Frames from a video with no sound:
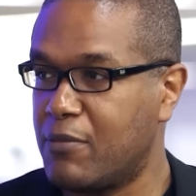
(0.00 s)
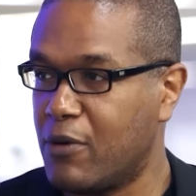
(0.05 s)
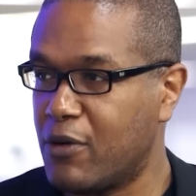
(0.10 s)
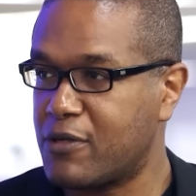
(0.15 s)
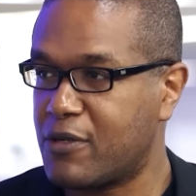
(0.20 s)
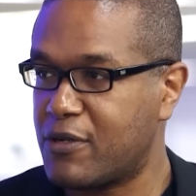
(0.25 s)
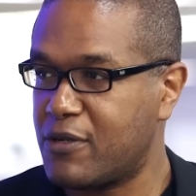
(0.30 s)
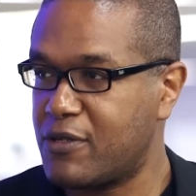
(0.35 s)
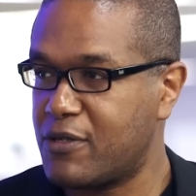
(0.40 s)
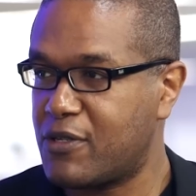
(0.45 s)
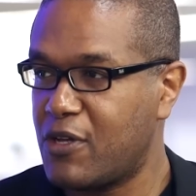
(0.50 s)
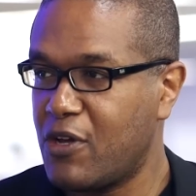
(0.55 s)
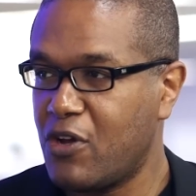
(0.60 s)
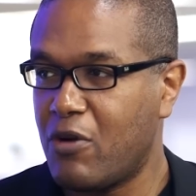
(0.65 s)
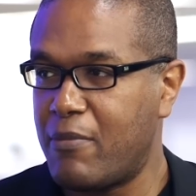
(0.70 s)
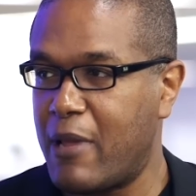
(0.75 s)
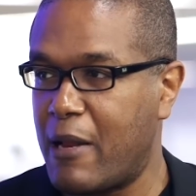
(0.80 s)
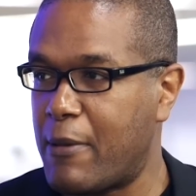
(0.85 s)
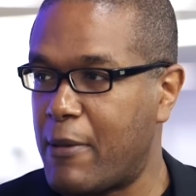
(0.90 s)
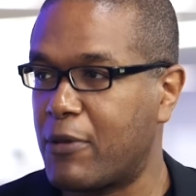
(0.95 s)
Smulders,
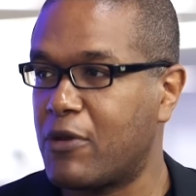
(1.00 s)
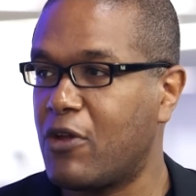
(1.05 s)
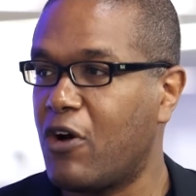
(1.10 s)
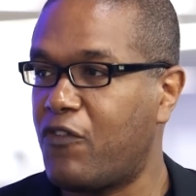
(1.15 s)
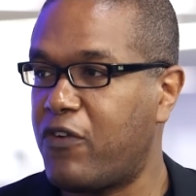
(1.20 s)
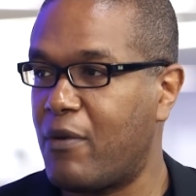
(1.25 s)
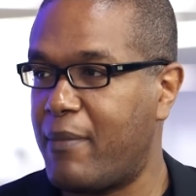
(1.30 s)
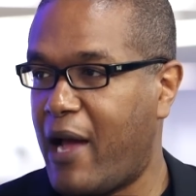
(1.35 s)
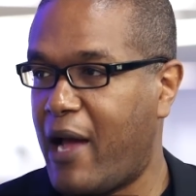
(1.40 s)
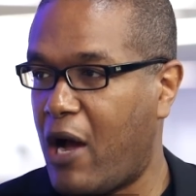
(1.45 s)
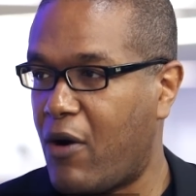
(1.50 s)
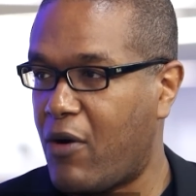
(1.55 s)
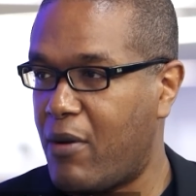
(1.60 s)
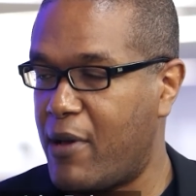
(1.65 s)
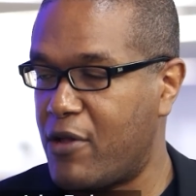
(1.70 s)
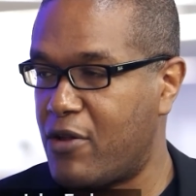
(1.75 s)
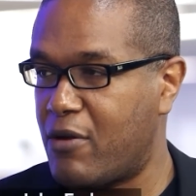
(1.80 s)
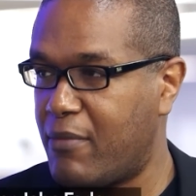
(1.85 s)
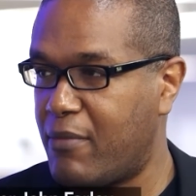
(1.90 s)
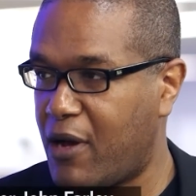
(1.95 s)
who many people know from How I
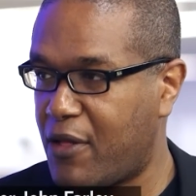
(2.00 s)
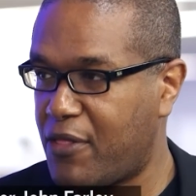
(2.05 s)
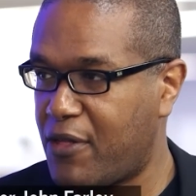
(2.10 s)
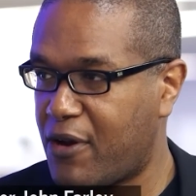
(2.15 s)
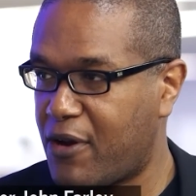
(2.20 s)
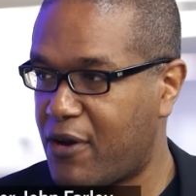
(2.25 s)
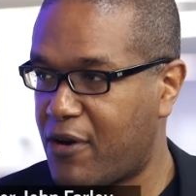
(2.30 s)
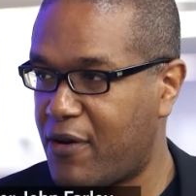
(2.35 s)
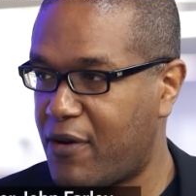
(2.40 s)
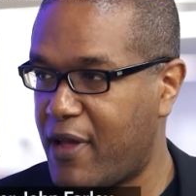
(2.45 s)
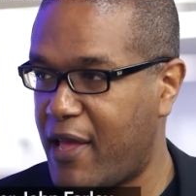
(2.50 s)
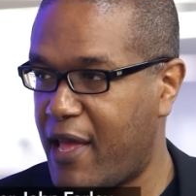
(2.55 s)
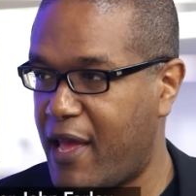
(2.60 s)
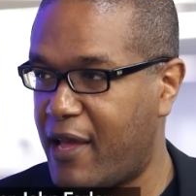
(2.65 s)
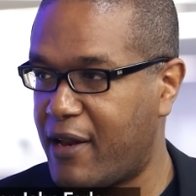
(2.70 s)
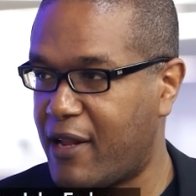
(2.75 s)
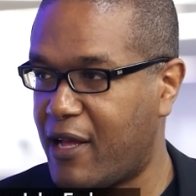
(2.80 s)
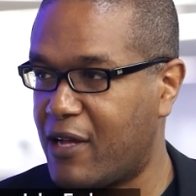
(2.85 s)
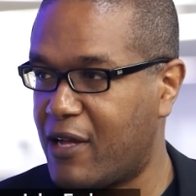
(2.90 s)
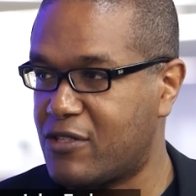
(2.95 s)
Met Your Mother
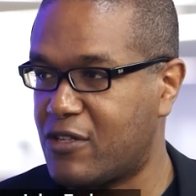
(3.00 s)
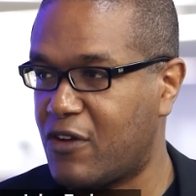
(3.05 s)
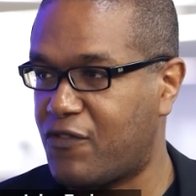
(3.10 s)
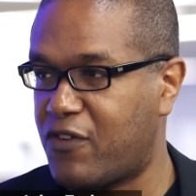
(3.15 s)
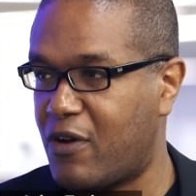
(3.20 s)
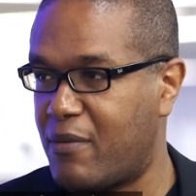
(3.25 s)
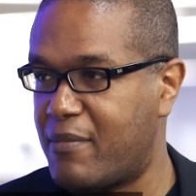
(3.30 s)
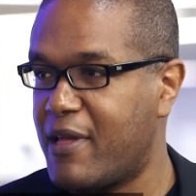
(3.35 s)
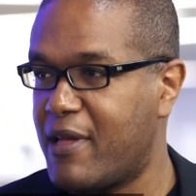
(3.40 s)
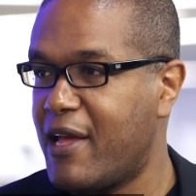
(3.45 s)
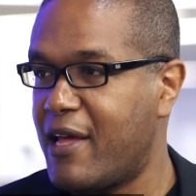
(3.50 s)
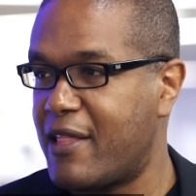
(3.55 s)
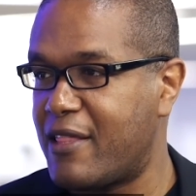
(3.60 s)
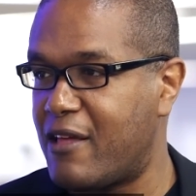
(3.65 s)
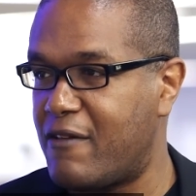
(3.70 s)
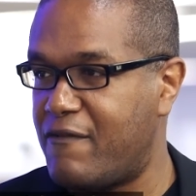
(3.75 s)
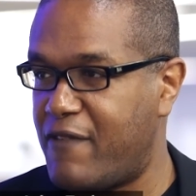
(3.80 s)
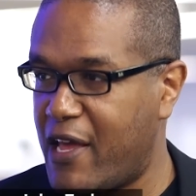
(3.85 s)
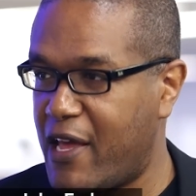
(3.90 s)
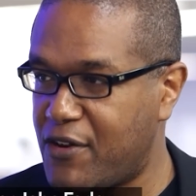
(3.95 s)
and also from
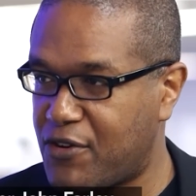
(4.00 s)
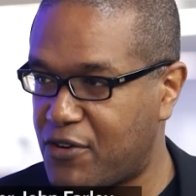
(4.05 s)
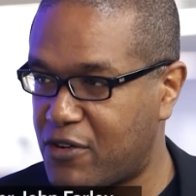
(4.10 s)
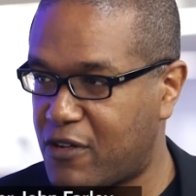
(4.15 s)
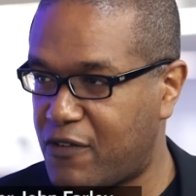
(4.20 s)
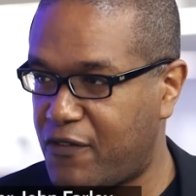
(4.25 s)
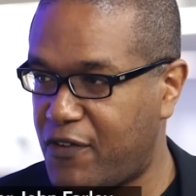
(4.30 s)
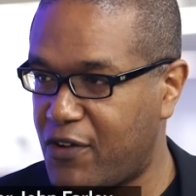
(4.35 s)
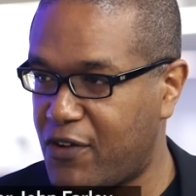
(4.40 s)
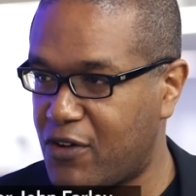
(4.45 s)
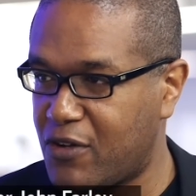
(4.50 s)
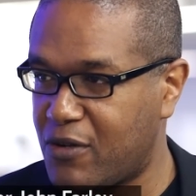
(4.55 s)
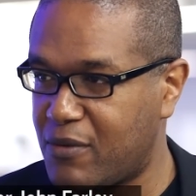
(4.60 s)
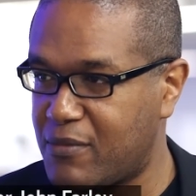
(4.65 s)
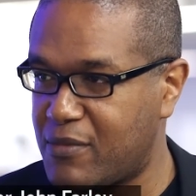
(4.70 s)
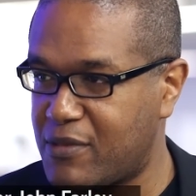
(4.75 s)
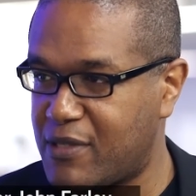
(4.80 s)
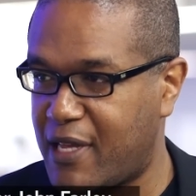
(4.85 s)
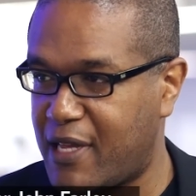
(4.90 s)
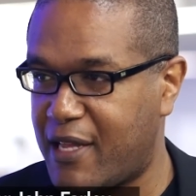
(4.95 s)
the Avengers
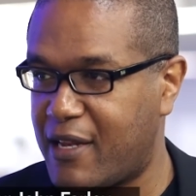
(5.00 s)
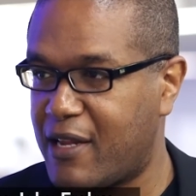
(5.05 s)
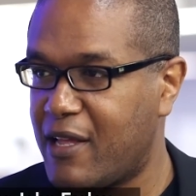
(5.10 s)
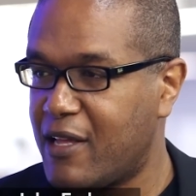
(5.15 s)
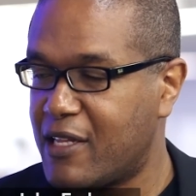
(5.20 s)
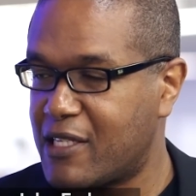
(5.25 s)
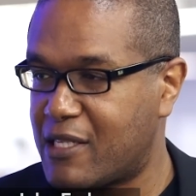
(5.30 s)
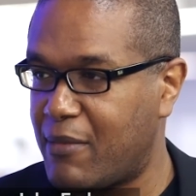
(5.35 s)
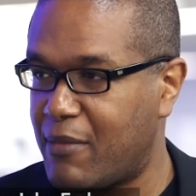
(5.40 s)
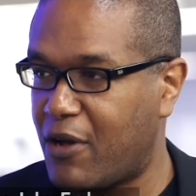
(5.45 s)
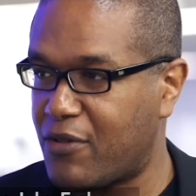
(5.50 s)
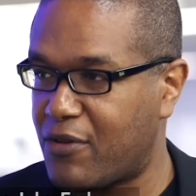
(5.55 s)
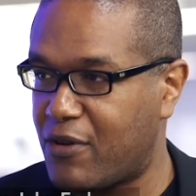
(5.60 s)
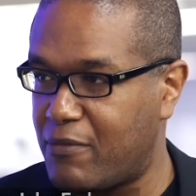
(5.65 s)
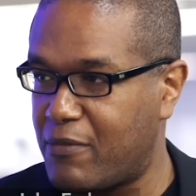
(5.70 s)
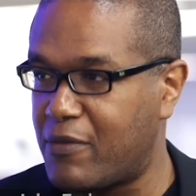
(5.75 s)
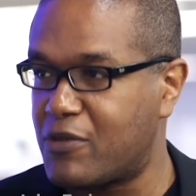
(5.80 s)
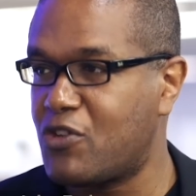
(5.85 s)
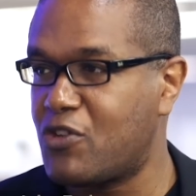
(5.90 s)
films and some yeah. other